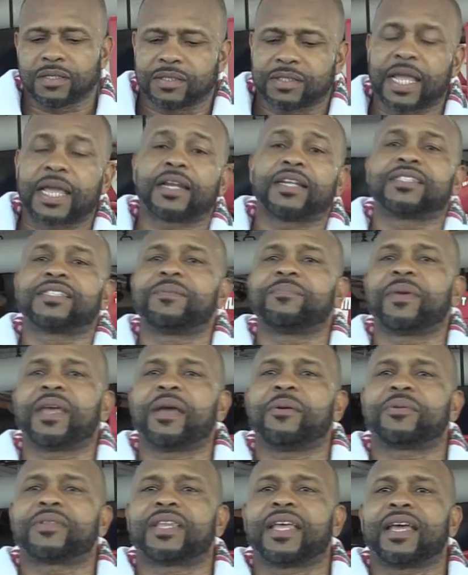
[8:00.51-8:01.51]
Dana's the
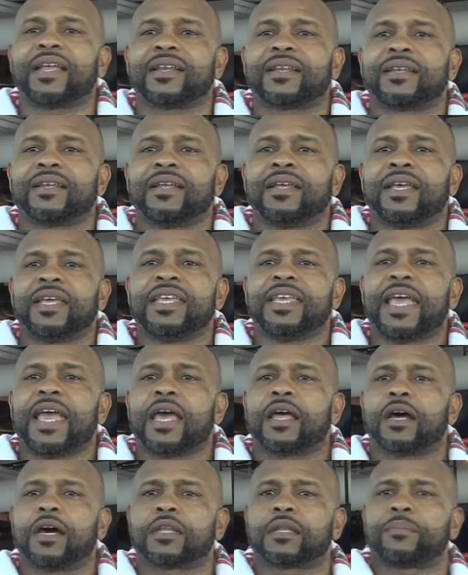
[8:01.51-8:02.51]
man with that. He
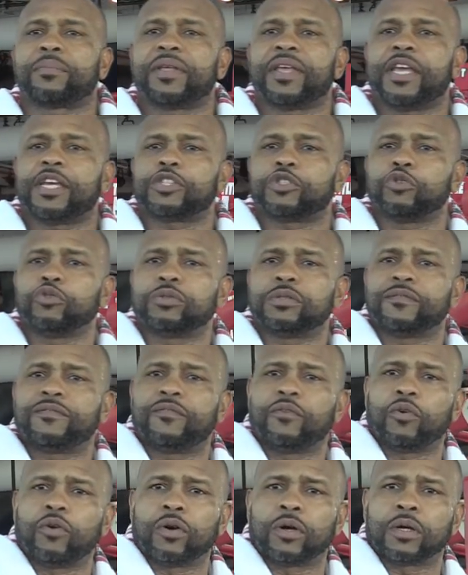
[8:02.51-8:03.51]
had other plans usually
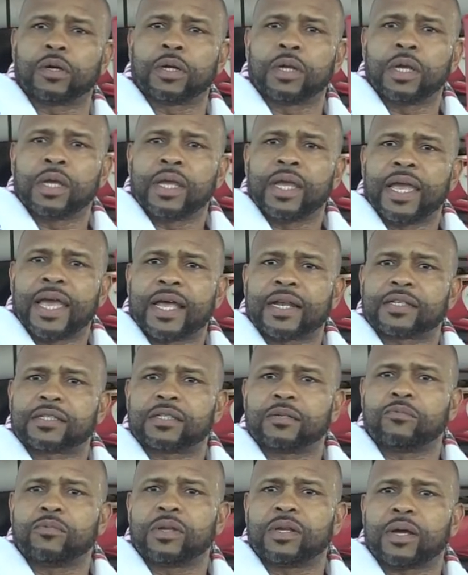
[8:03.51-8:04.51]
for
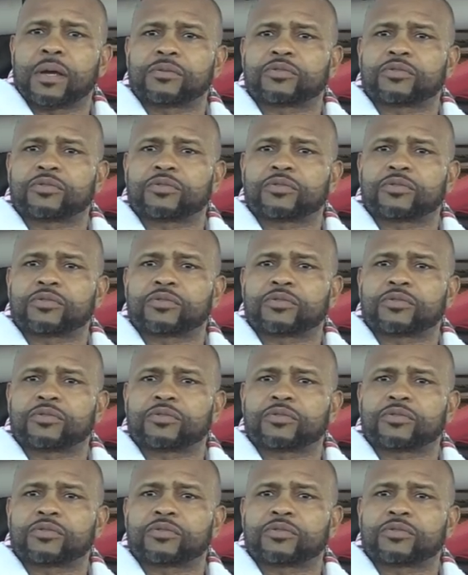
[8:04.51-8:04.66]
Anderson when I